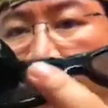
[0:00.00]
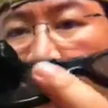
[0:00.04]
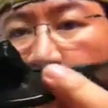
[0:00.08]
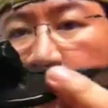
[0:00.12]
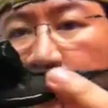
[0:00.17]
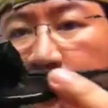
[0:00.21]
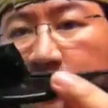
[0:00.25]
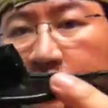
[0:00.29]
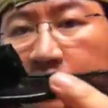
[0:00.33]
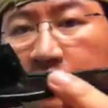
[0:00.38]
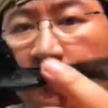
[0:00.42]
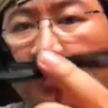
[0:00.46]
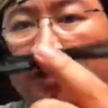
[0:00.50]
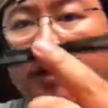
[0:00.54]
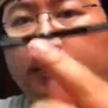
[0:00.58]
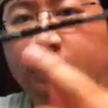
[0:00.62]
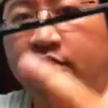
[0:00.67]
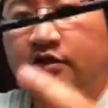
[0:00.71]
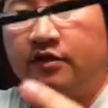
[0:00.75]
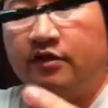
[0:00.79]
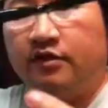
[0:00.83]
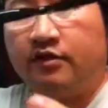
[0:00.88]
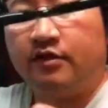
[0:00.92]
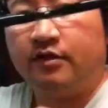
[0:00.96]
block
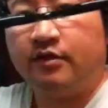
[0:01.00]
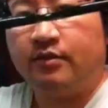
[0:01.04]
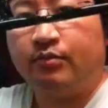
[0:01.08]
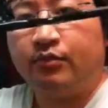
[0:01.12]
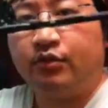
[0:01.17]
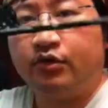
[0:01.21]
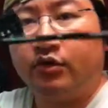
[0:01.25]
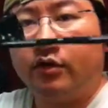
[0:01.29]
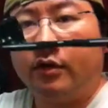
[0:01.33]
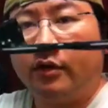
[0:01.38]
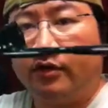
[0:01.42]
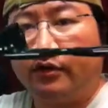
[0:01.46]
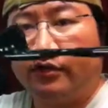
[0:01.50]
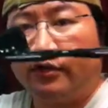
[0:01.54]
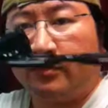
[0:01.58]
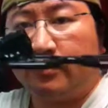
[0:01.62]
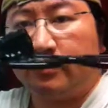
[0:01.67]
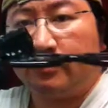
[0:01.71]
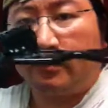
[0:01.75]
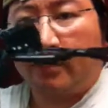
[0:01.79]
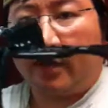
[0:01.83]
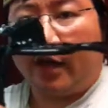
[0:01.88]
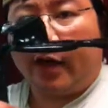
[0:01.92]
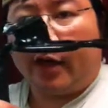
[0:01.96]
put
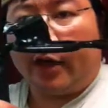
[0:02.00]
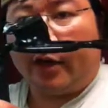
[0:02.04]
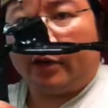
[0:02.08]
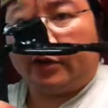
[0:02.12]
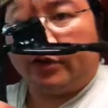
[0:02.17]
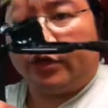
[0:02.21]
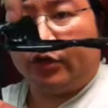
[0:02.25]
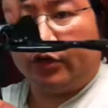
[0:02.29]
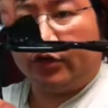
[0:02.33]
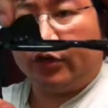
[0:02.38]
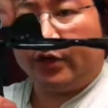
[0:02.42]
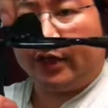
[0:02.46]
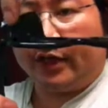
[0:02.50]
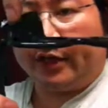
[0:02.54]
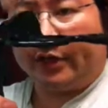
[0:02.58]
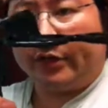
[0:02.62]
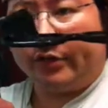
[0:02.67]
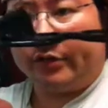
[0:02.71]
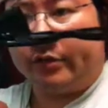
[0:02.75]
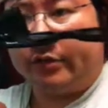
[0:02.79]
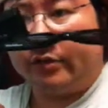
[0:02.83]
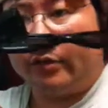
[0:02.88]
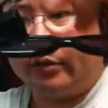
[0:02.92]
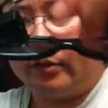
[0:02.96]
at a certain
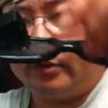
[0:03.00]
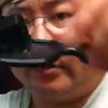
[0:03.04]
angle,